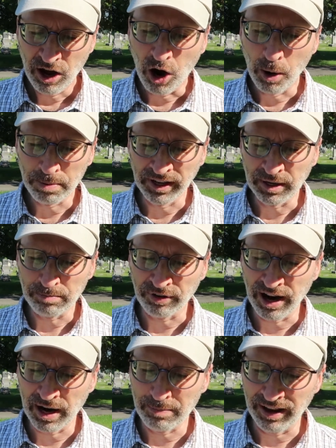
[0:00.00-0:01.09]
Opening
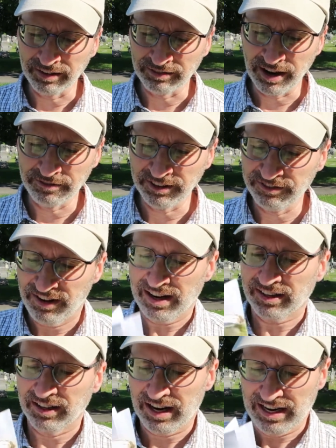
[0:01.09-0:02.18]
prayer by the Reverend
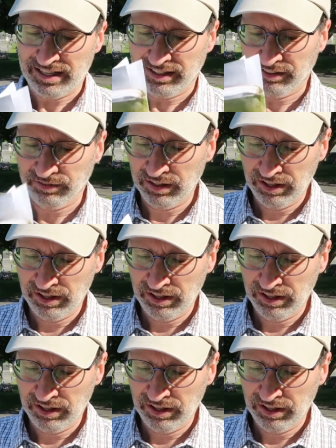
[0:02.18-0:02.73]
Wackerhagen,